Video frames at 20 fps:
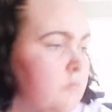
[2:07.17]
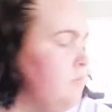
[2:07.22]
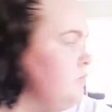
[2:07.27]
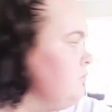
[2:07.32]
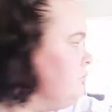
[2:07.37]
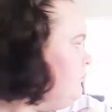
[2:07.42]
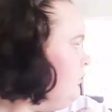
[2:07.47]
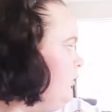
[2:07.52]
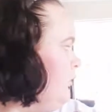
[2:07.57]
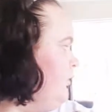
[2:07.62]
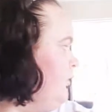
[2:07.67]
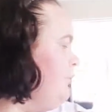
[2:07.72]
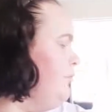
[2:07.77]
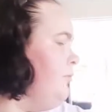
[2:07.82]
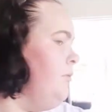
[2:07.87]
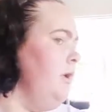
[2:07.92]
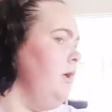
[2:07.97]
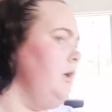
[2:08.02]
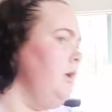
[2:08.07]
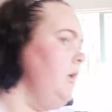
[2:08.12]
What are you
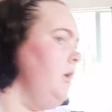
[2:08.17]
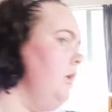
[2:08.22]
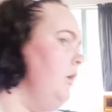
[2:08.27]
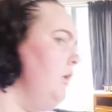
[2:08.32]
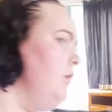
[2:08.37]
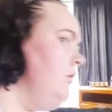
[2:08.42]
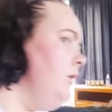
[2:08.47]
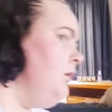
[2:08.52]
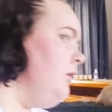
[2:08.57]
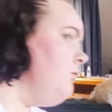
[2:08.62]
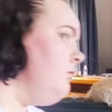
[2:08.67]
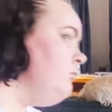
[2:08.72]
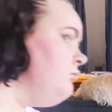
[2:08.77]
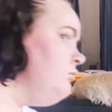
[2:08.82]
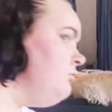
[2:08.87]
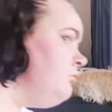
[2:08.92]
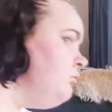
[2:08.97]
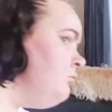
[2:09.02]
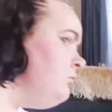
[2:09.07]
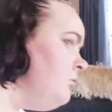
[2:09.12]
barking at now?
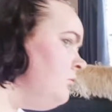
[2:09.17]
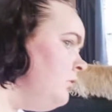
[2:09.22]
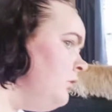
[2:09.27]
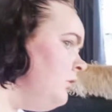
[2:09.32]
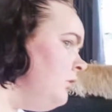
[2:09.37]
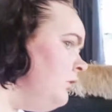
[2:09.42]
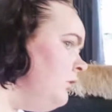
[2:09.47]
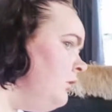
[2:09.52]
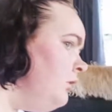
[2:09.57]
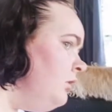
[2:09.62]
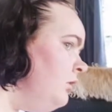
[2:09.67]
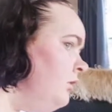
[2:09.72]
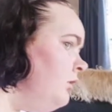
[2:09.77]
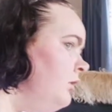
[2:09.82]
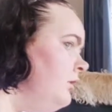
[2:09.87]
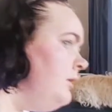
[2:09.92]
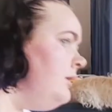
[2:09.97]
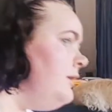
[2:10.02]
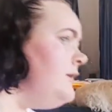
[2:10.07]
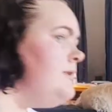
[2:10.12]

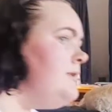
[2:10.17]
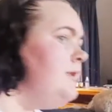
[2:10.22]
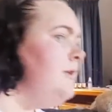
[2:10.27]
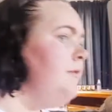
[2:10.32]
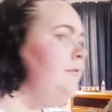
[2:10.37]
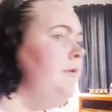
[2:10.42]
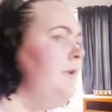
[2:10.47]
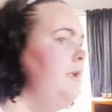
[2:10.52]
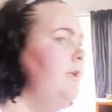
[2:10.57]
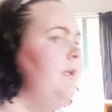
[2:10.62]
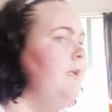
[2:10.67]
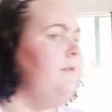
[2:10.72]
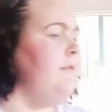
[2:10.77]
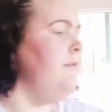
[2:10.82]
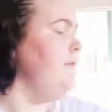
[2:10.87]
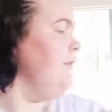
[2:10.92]
There's literally nothing